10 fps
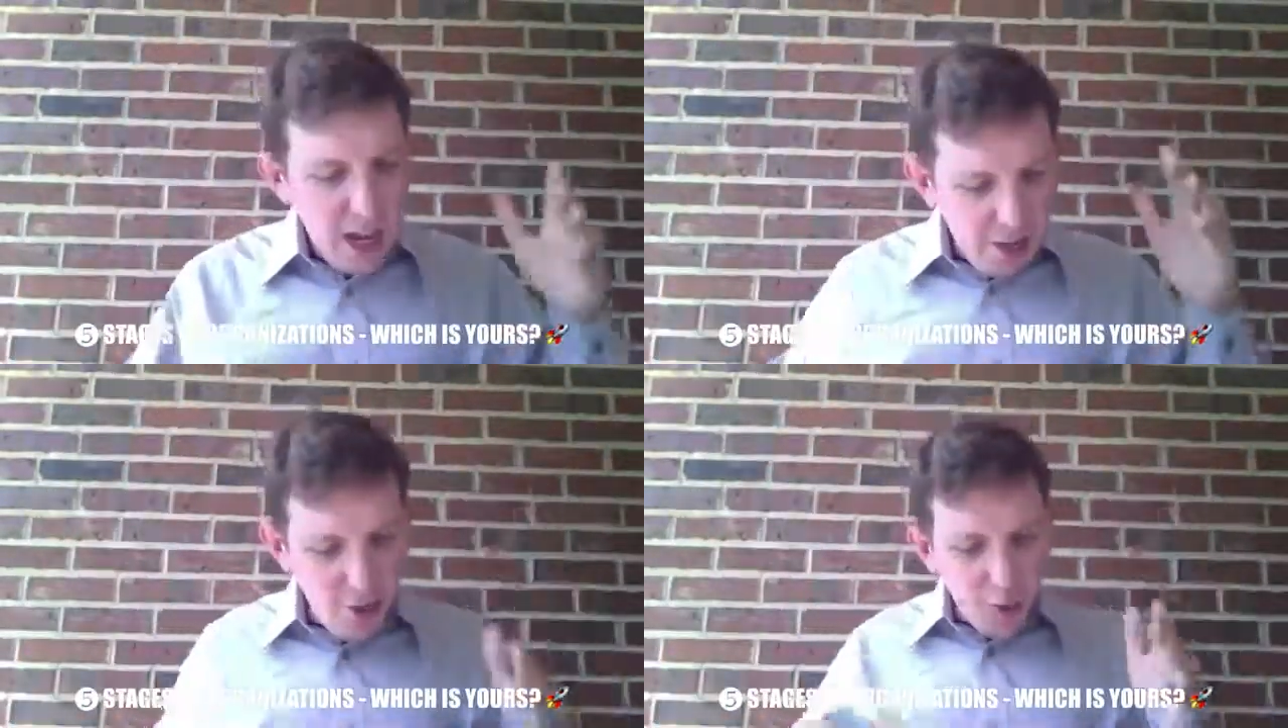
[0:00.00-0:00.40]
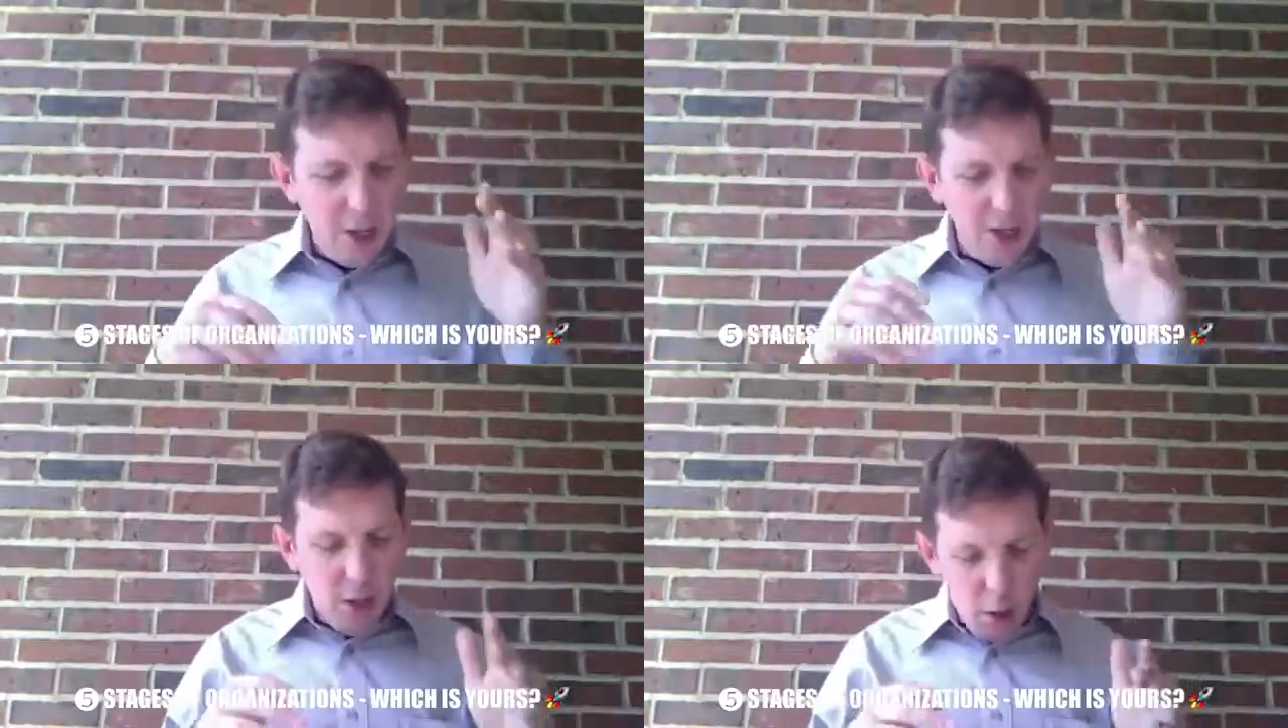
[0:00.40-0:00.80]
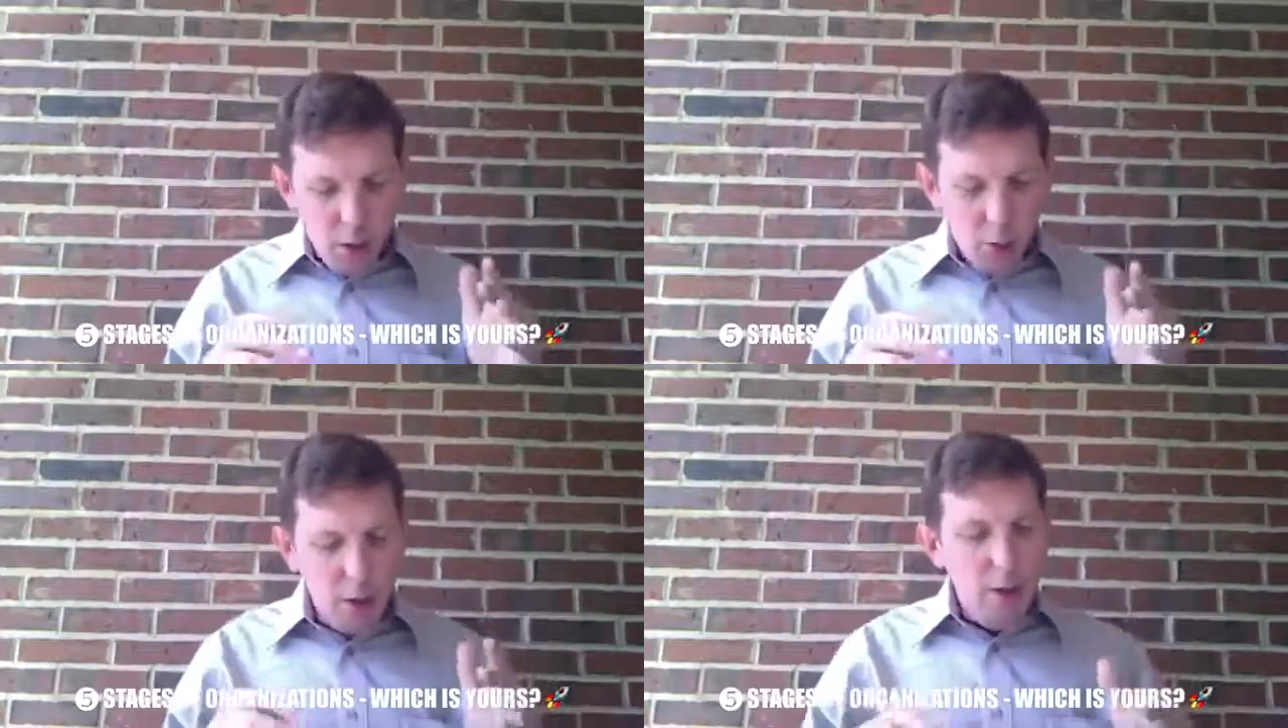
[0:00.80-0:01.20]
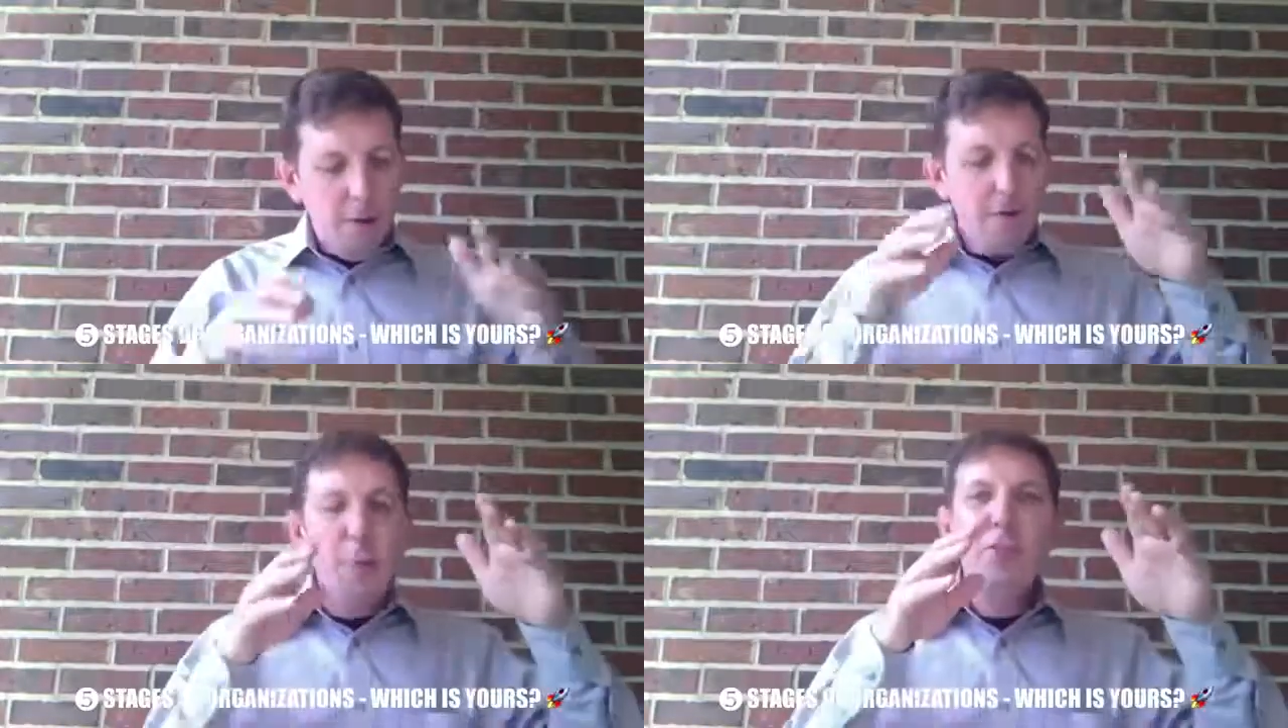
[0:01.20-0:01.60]
And you can go
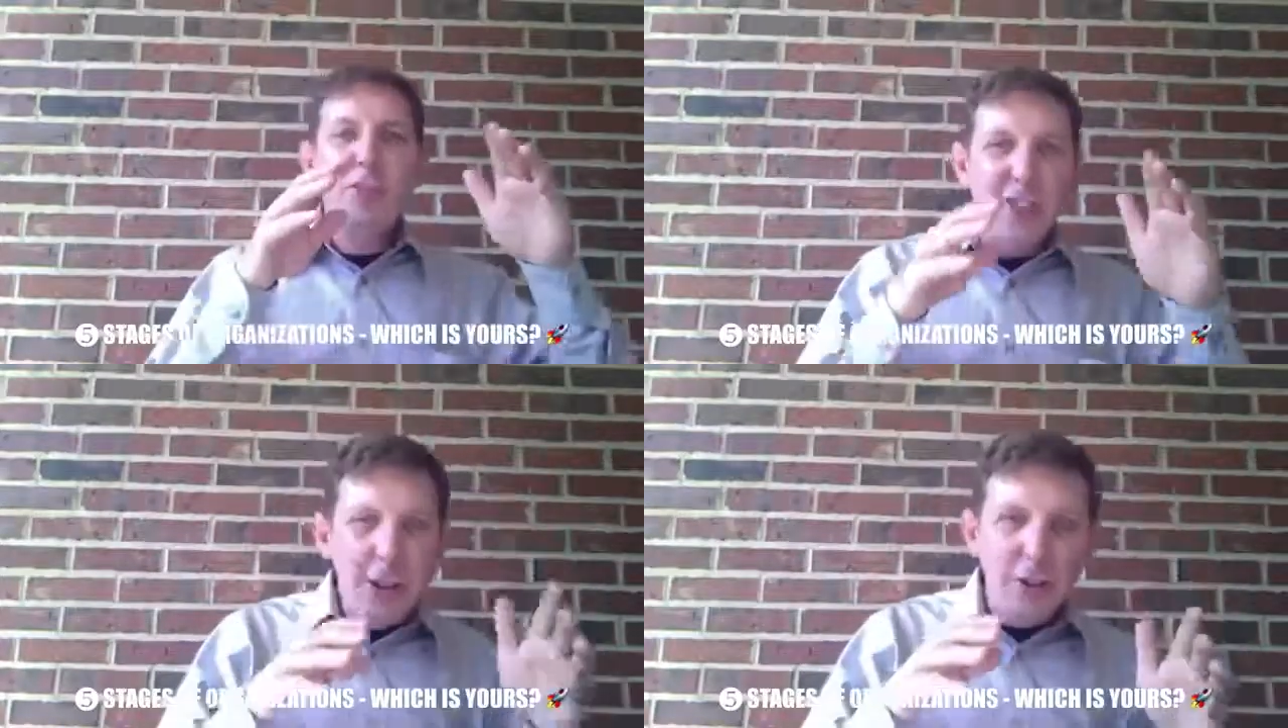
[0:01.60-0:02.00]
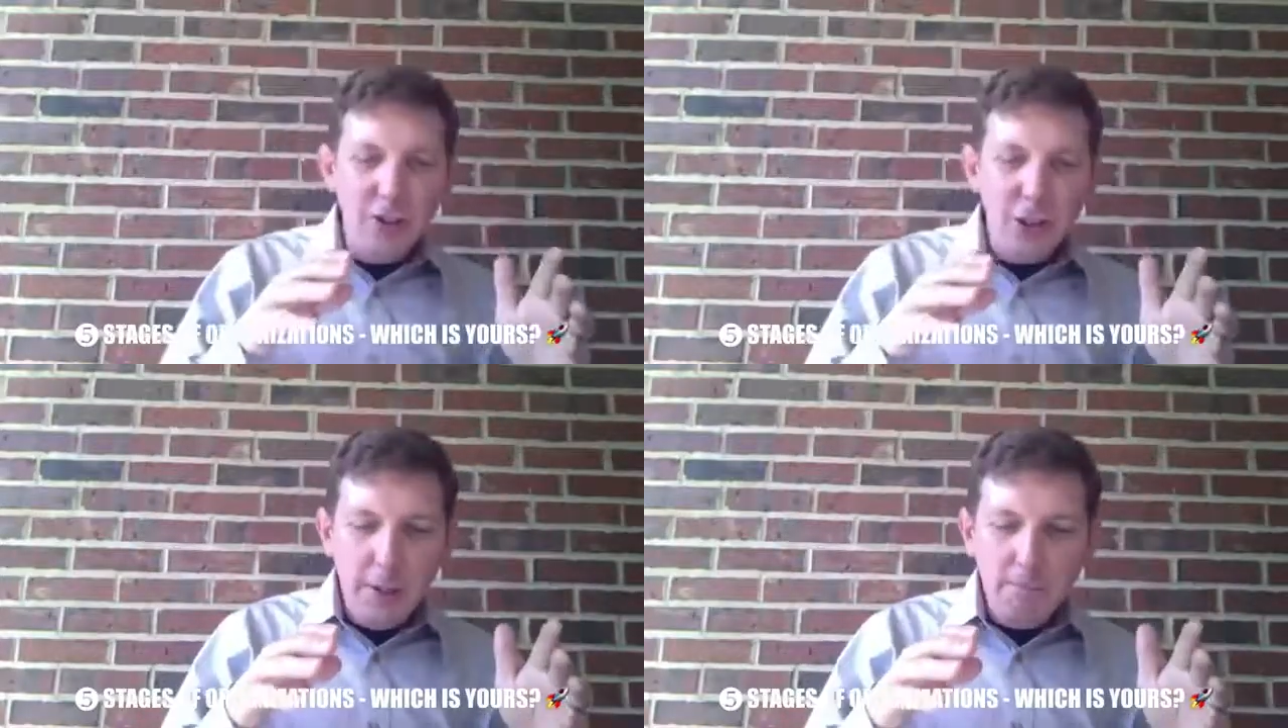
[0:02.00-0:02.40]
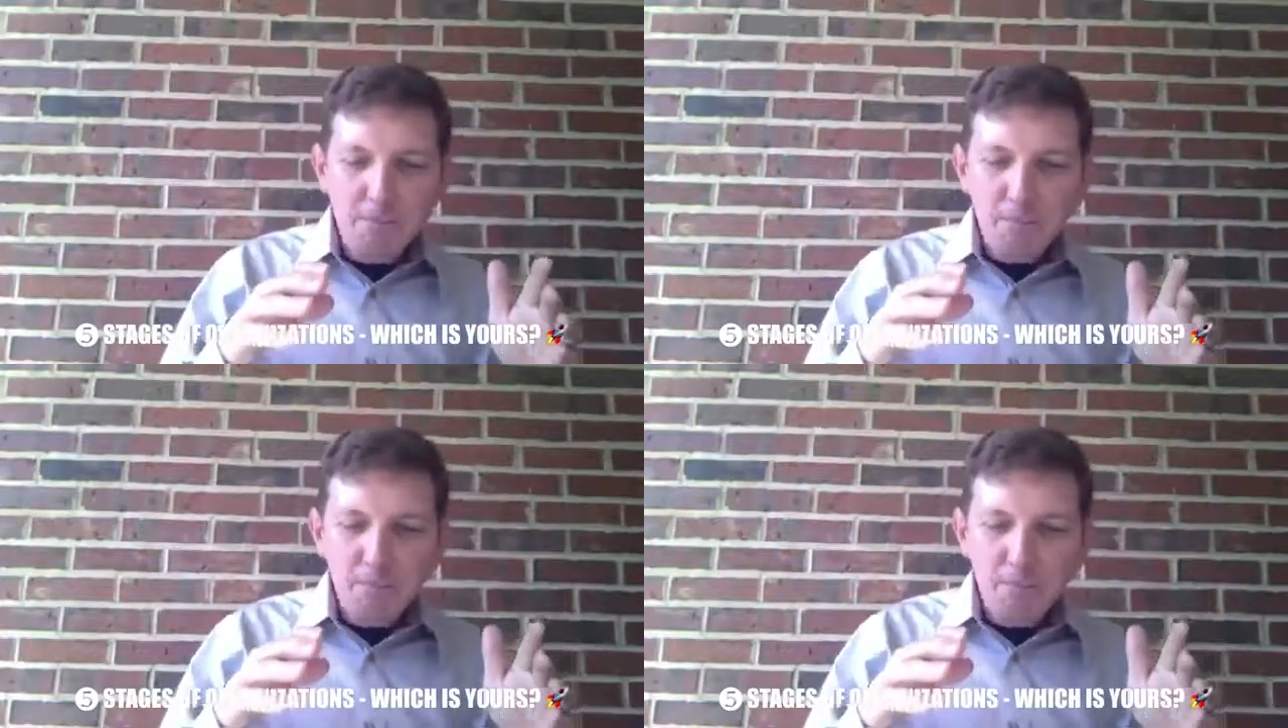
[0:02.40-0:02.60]
from synergy